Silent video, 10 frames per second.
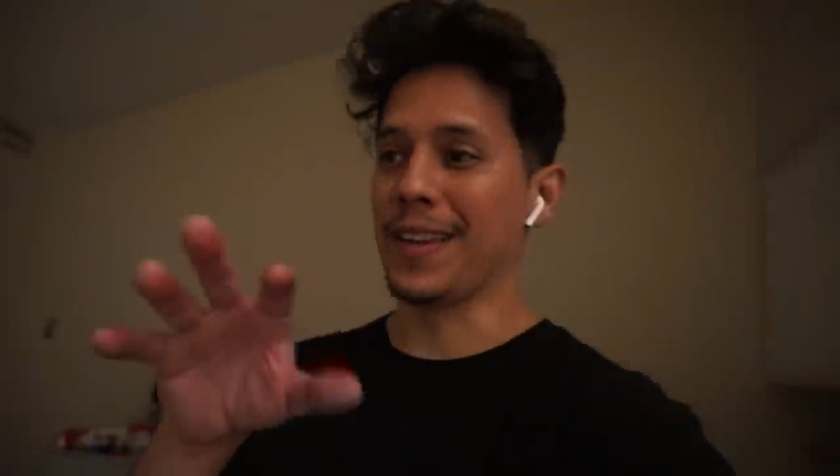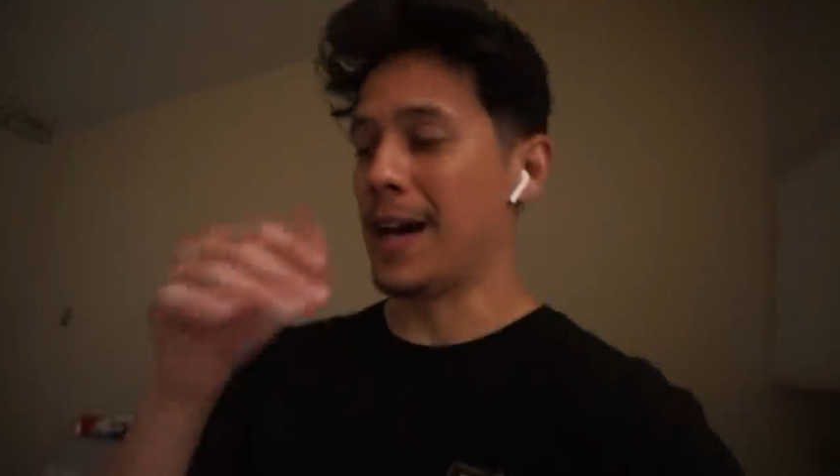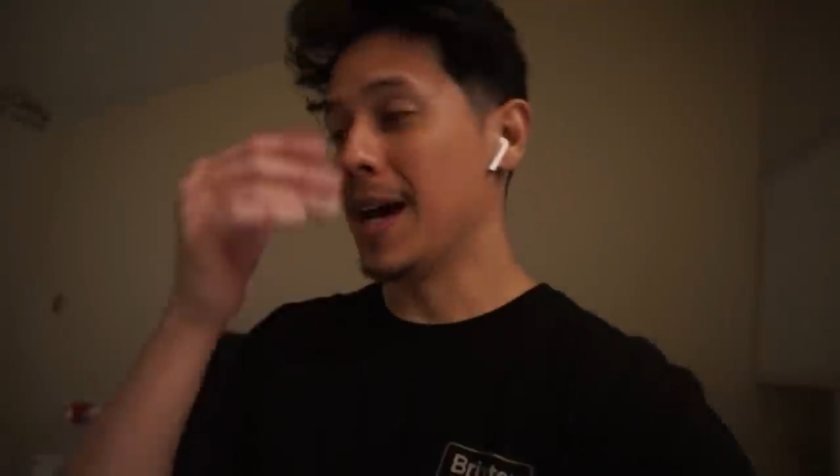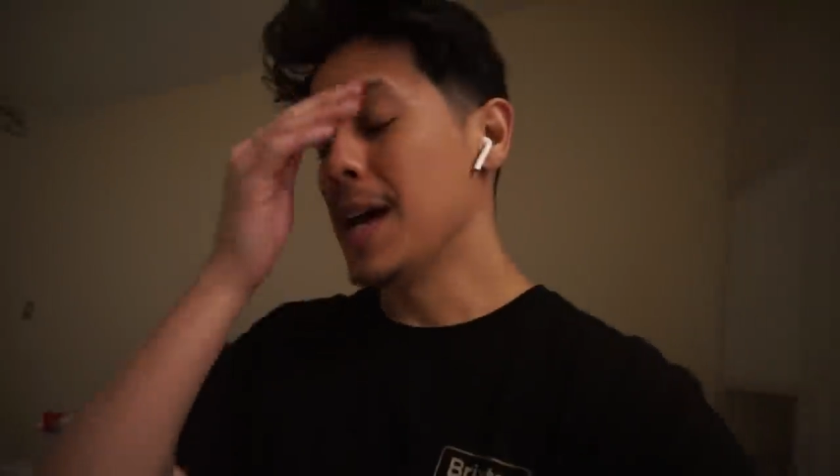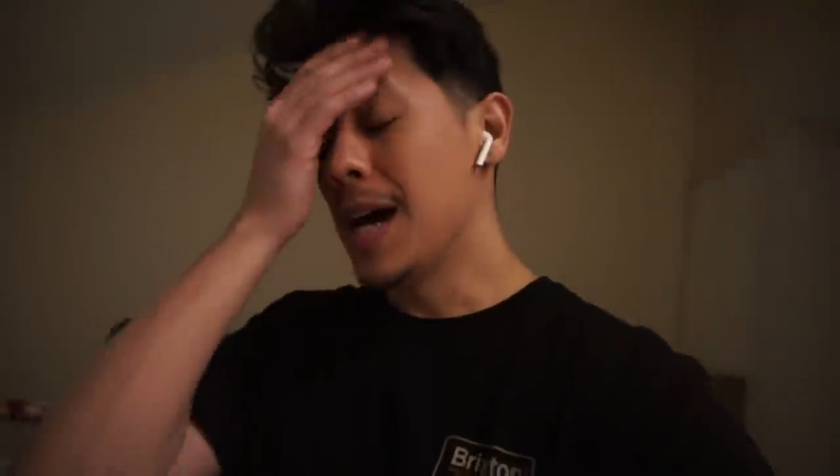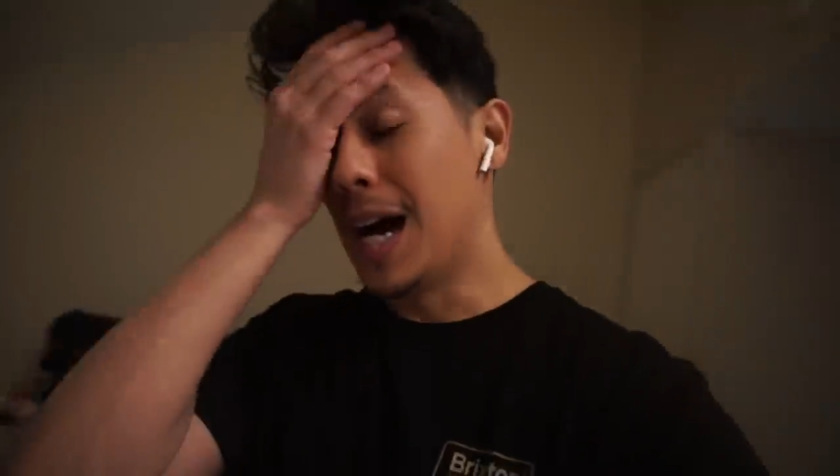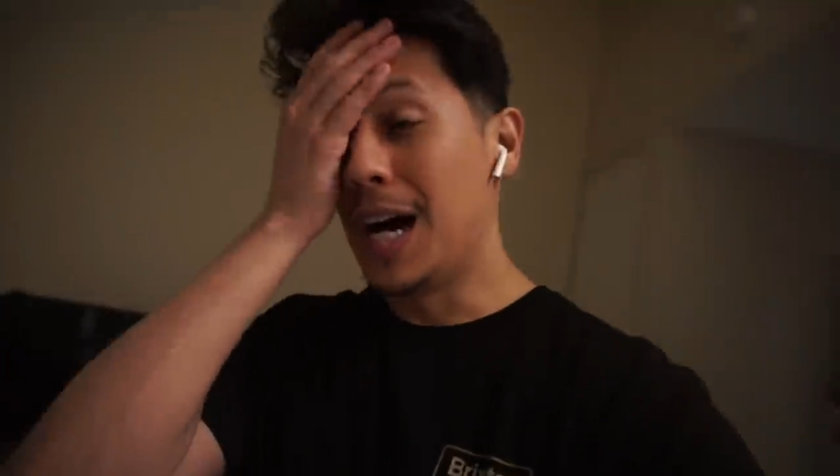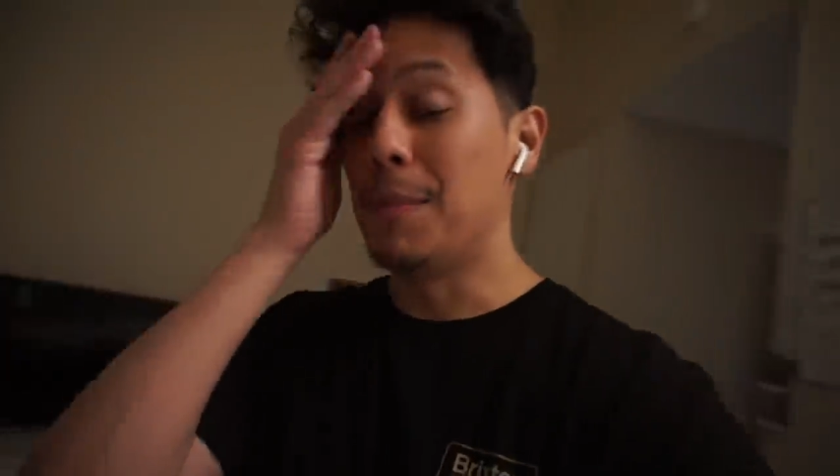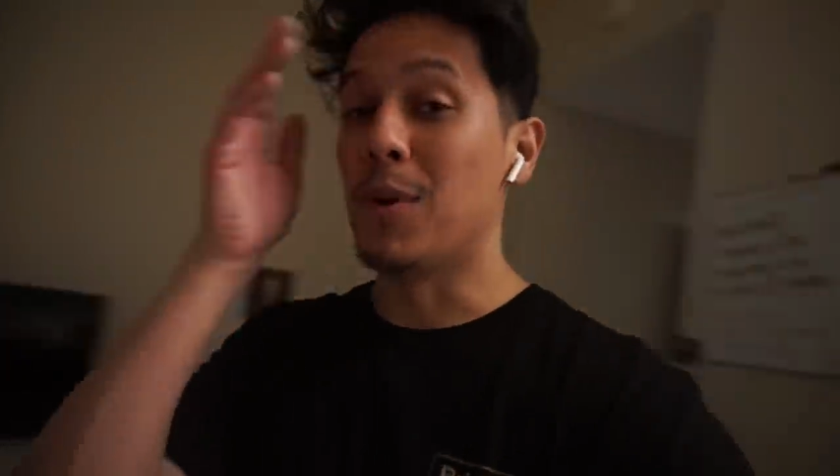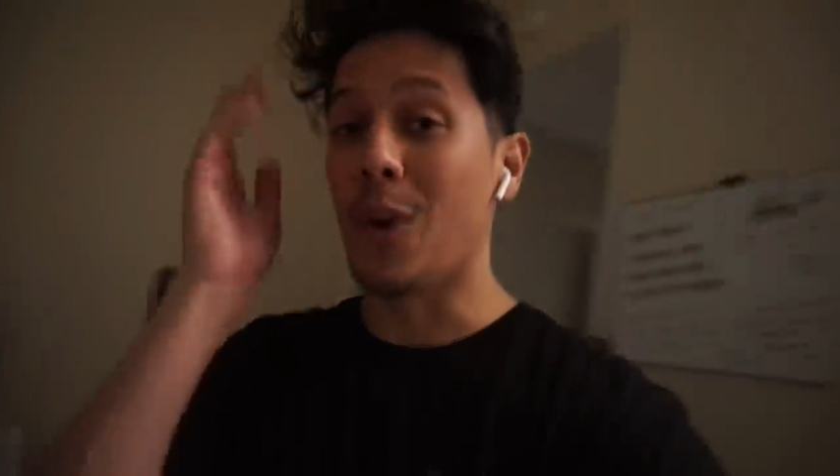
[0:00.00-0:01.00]
that.
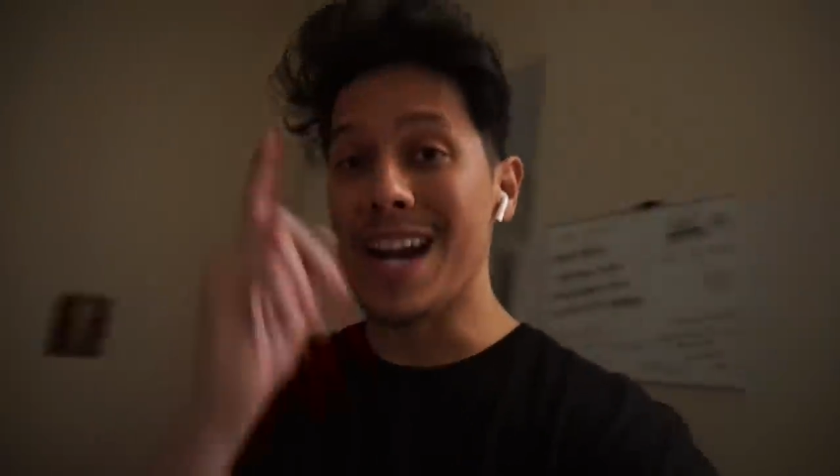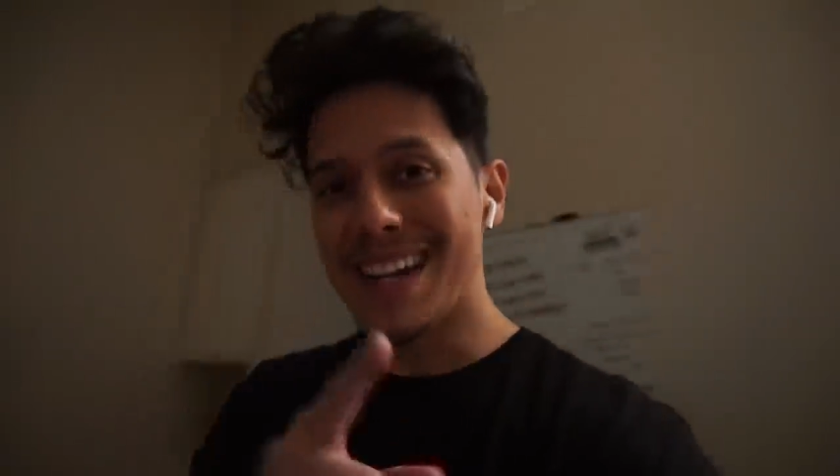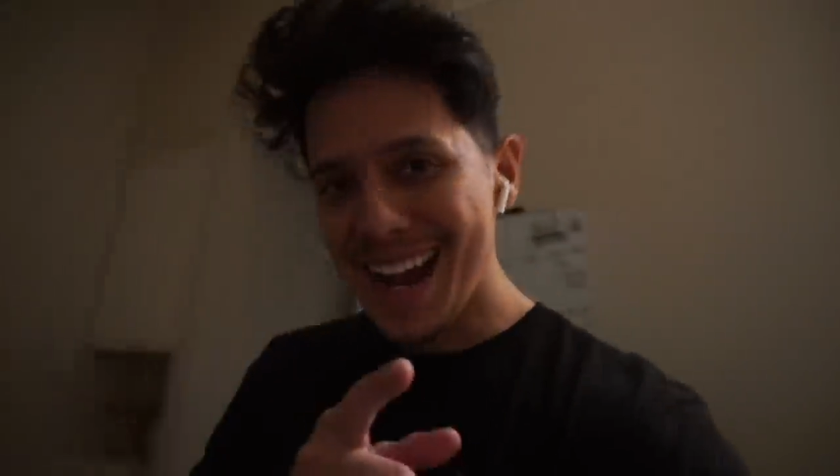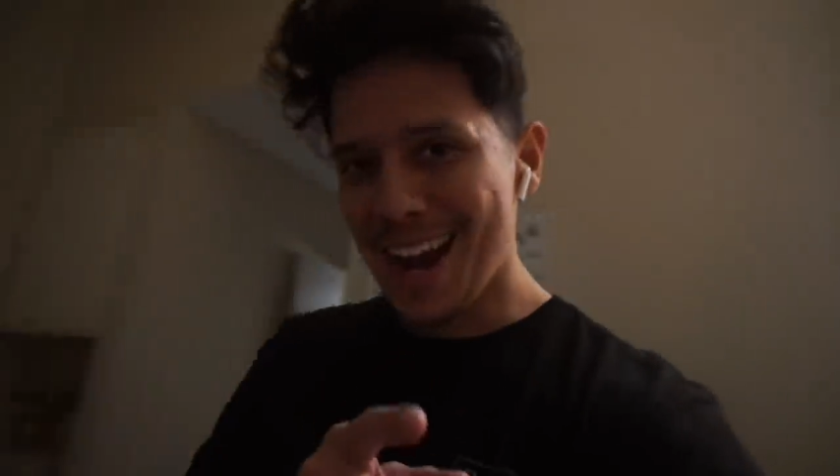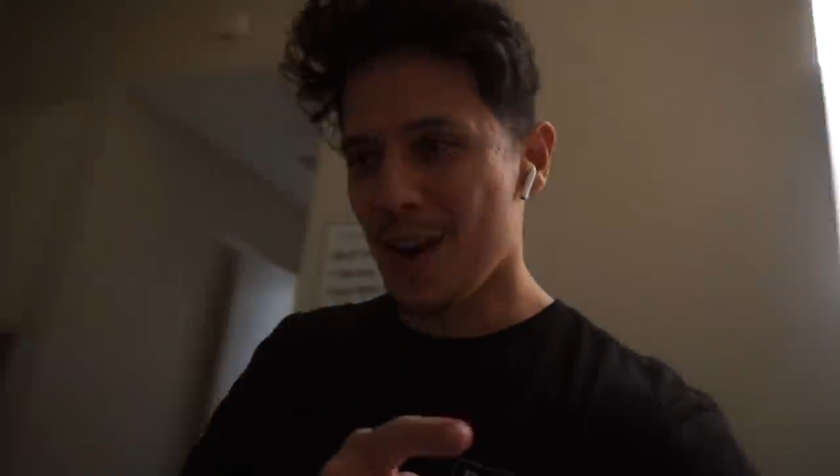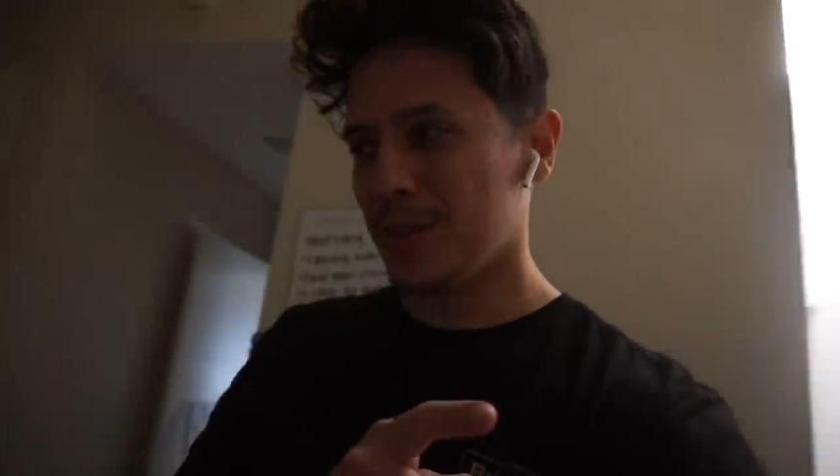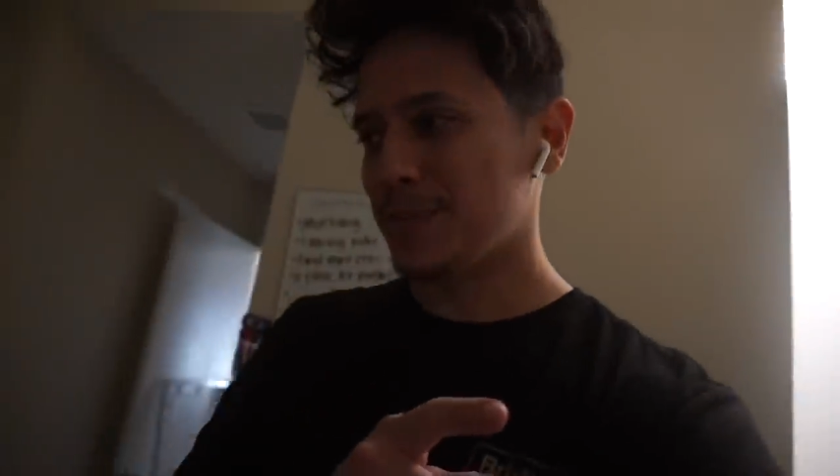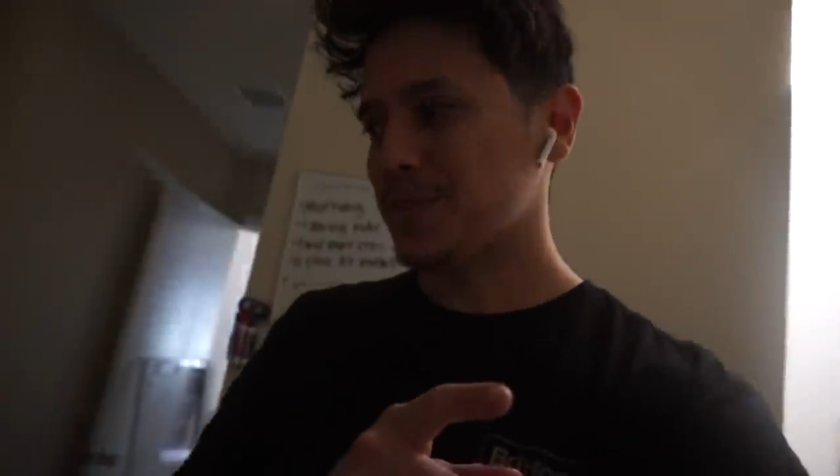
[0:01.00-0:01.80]
But right now,